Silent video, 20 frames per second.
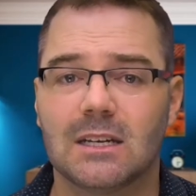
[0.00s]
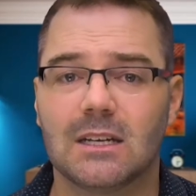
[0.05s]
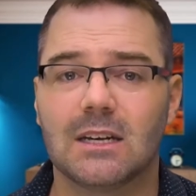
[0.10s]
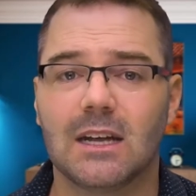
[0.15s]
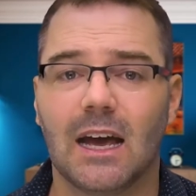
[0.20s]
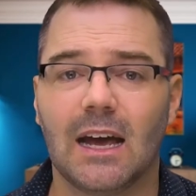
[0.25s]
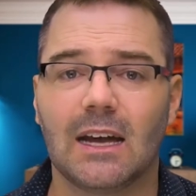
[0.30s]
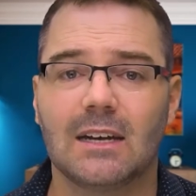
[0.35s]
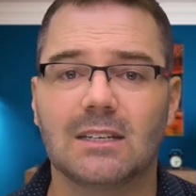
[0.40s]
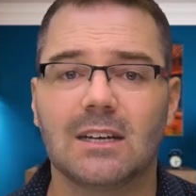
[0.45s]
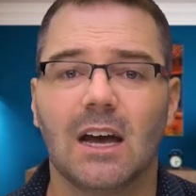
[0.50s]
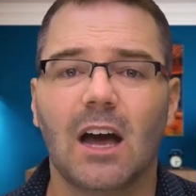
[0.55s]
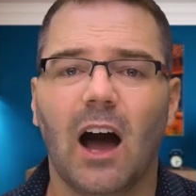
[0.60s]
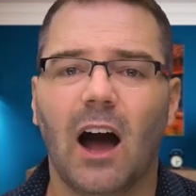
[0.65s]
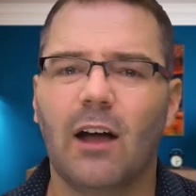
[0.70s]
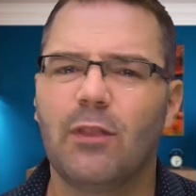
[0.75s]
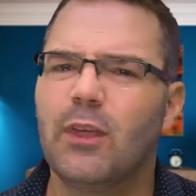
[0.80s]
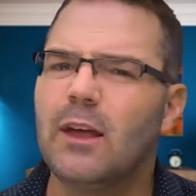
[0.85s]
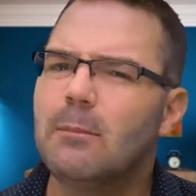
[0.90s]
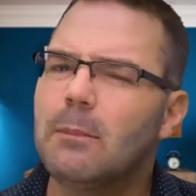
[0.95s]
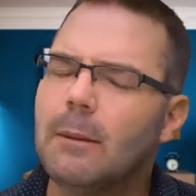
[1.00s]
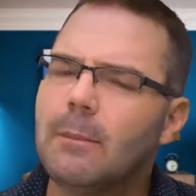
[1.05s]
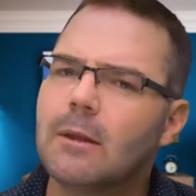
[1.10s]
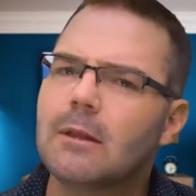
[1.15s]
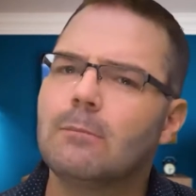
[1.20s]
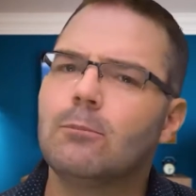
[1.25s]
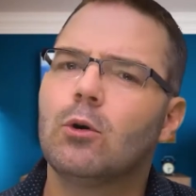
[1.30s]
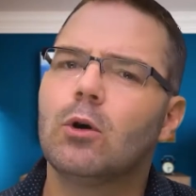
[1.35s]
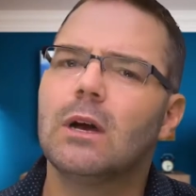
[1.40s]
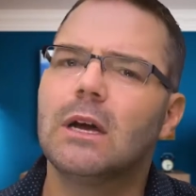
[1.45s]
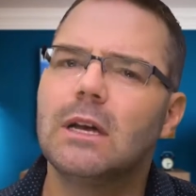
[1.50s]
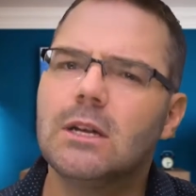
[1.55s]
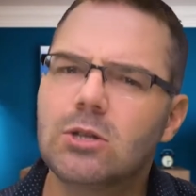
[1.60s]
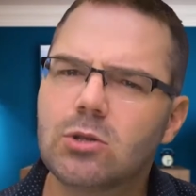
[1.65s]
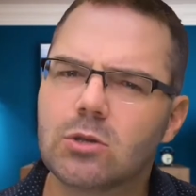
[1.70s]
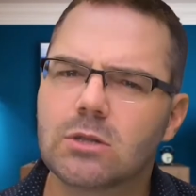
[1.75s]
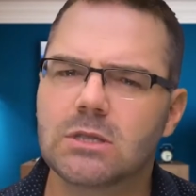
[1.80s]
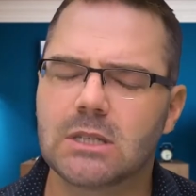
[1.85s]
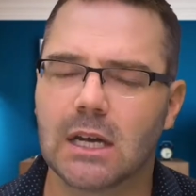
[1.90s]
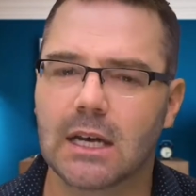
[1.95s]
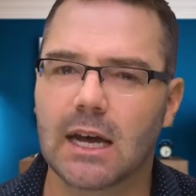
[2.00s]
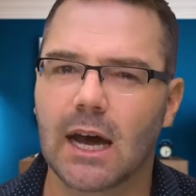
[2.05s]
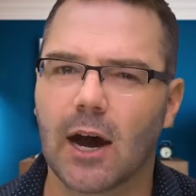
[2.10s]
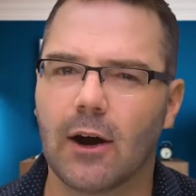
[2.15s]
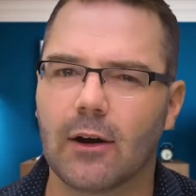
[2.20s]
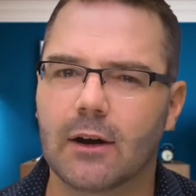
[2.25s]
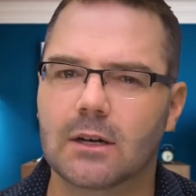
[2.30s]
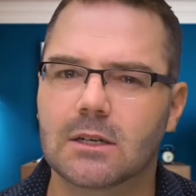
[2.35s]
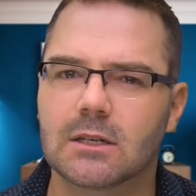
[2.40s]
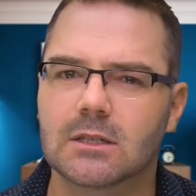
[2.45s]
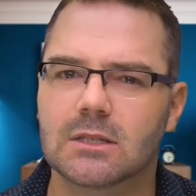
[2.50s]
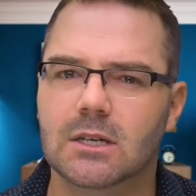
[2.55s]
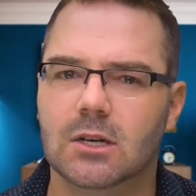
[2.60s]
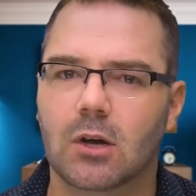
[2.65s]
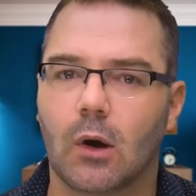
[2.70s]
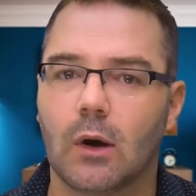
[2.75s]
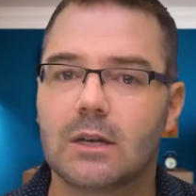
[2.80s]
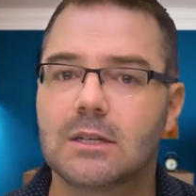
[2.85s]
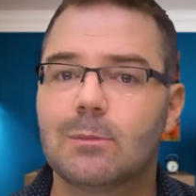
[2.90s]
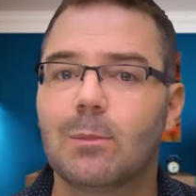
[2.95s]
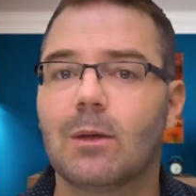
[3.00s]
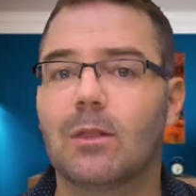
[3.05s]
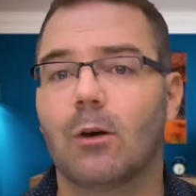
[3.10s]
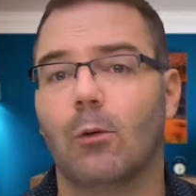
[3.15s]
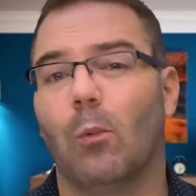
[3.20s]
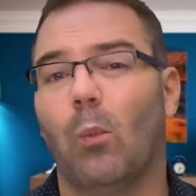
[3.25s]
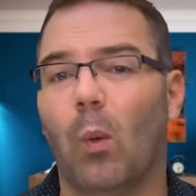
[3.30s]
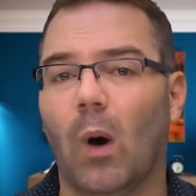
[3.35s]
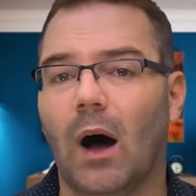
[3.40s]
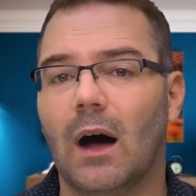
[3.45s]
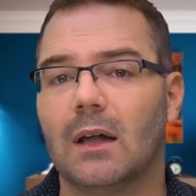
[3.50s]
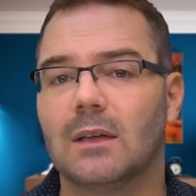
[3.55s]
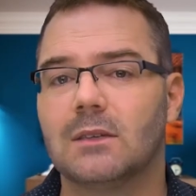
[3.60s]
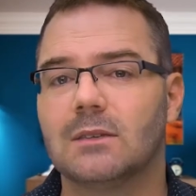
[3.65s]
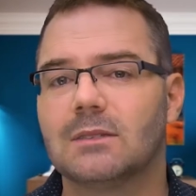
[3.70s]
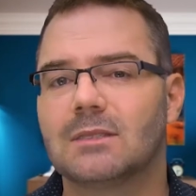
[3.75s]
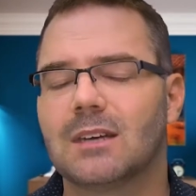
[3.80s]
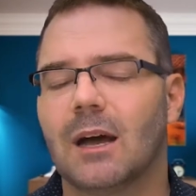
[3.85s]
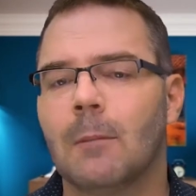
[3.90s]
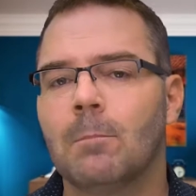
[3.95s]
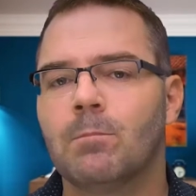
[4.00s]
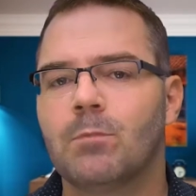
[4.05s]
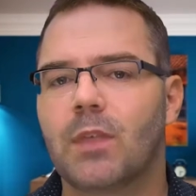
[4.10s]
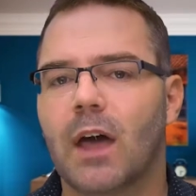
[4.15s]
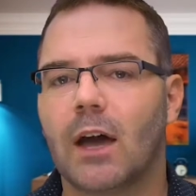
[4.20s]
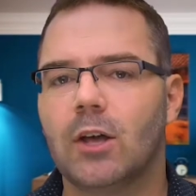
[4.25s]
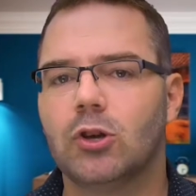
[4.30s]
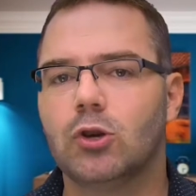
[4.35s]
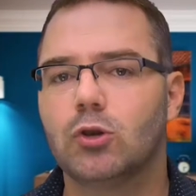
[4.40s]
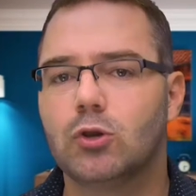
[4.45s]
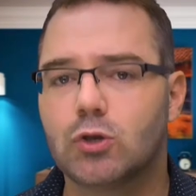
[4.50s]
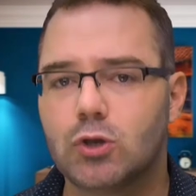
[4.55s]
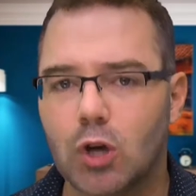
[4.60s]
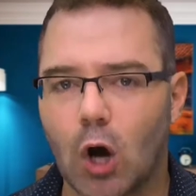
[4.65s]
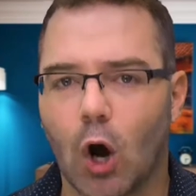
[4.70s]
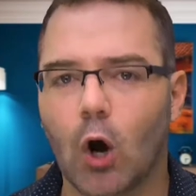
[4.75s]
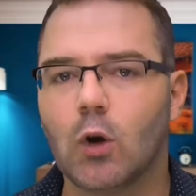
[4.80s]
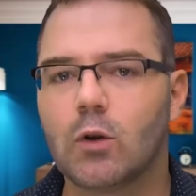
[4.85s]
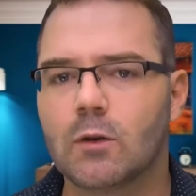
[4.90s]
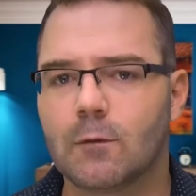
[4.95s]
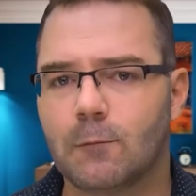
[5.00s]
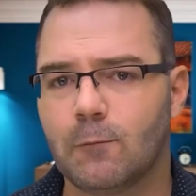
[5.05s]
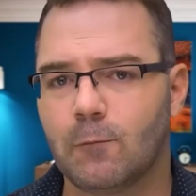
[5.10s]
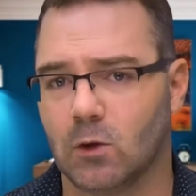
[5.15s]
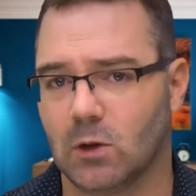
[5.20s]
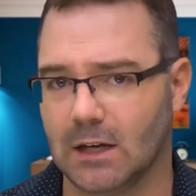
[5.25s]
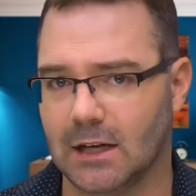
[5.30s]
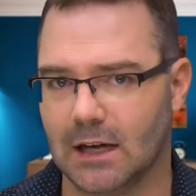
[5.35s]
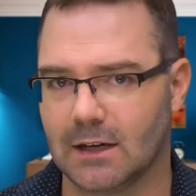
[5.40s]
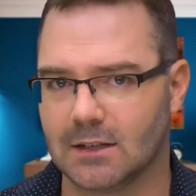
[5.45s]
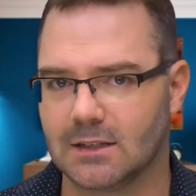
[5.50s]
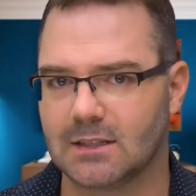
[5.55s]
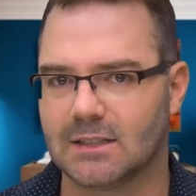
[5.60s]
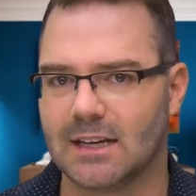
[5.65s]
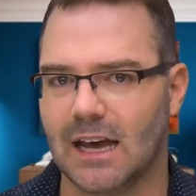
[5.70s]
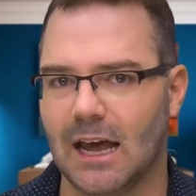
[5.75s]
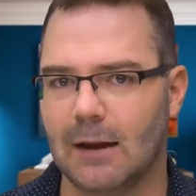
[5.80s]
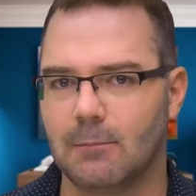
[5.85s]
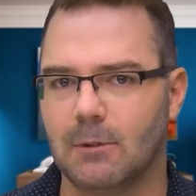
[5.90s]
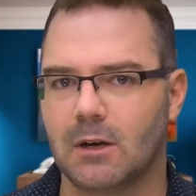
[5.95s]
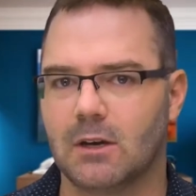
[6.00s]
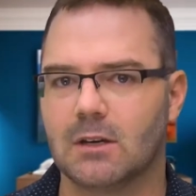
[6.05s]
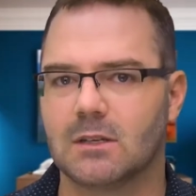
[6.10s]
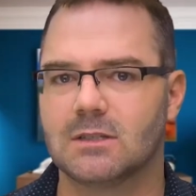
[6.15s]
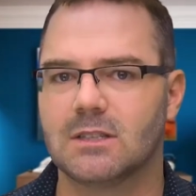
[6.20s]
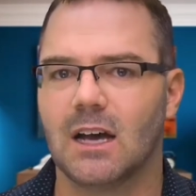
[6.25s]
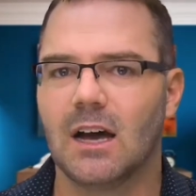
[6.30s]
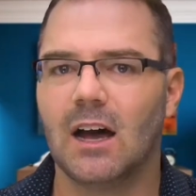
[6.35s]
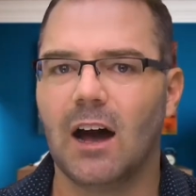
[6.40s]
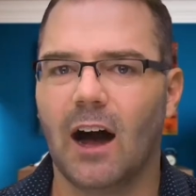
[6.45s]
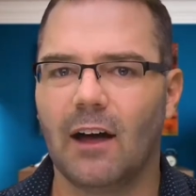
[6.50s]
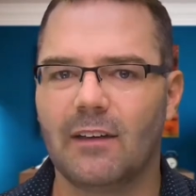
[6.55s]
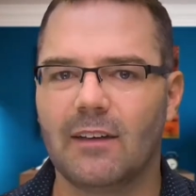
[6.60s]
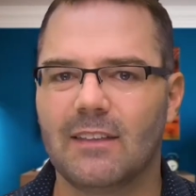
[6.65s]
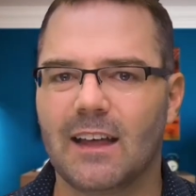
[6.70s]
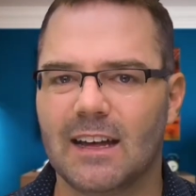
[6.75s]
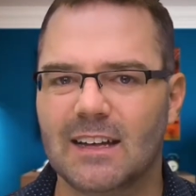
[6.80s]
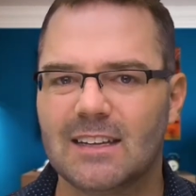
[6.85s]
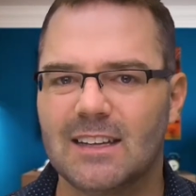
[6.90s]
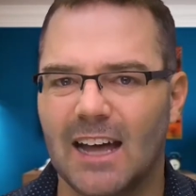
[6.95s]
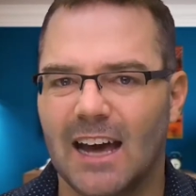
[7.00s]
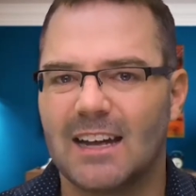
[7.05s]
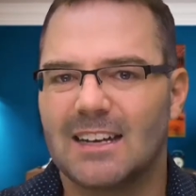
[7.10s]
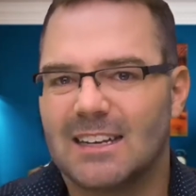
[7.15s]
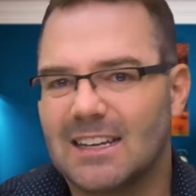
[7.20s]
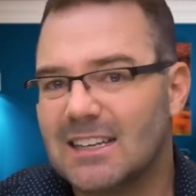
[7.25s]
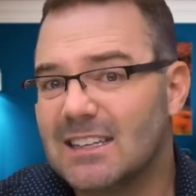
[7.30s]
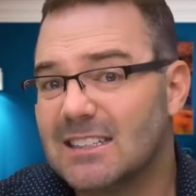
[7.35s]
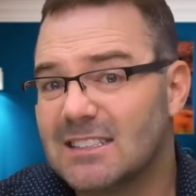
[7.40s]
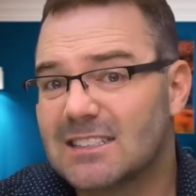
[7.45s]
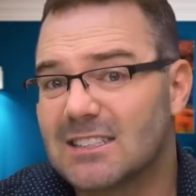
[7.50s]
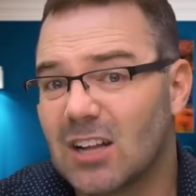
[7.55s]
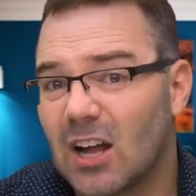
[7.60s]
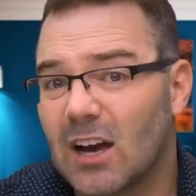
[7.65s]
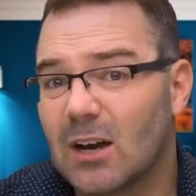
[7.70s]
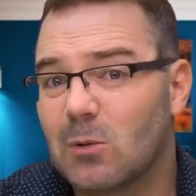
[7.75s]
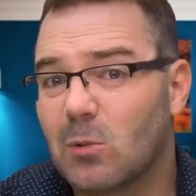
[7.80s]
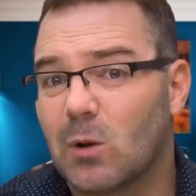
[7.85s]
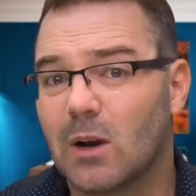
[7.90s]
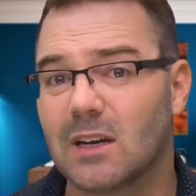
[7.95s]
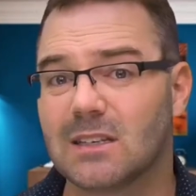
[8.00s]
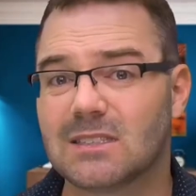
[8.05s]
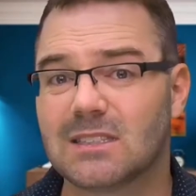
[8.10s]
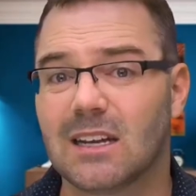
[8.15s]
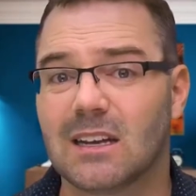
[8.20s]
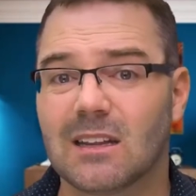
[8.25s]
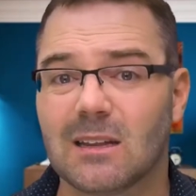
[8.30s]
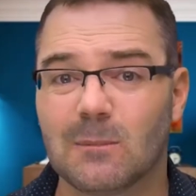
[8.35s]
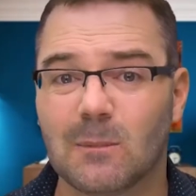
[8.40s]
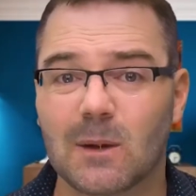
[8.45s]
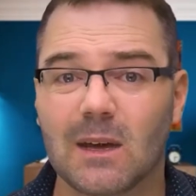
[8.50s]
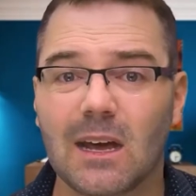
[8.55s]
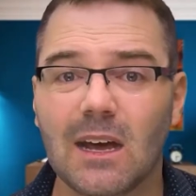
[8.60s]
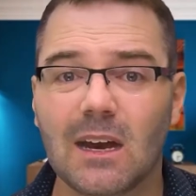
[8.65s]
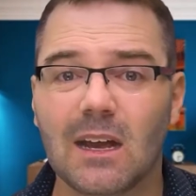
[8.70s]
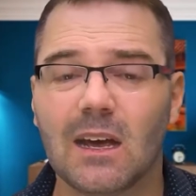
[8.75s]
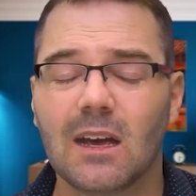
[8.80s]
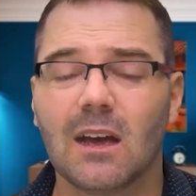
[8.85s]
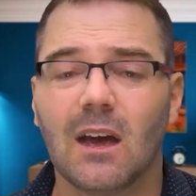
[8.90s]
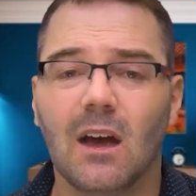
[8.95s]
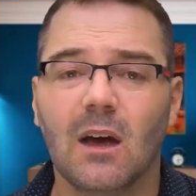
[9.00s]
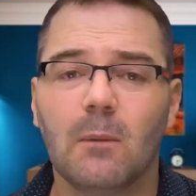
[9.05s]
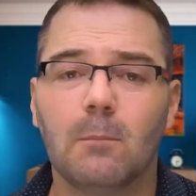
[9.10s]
And I think maybe the more interesting characters are going to be the ones that you don't fully understand, because I think that is, like what I said at the beginning,